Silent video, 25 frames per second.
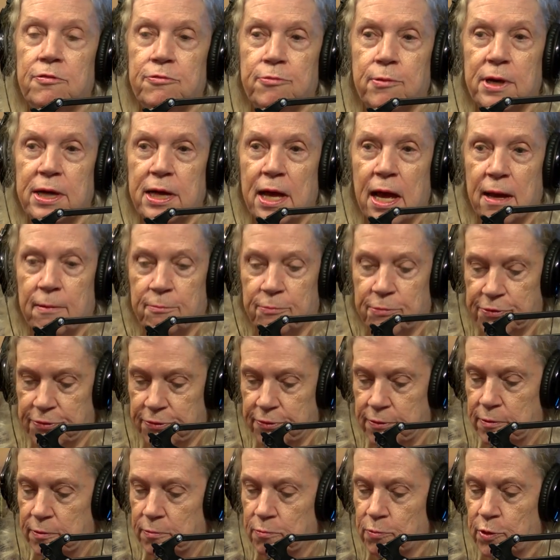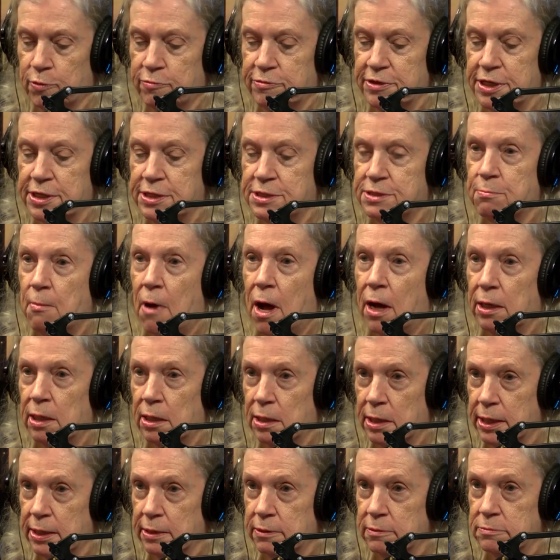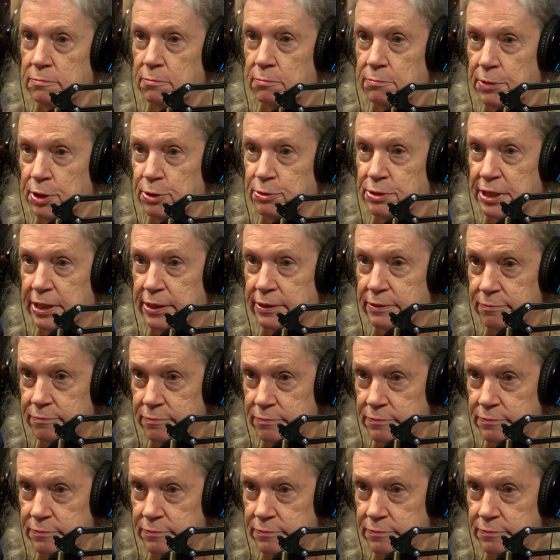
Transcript: Three M's movies, modeling, music.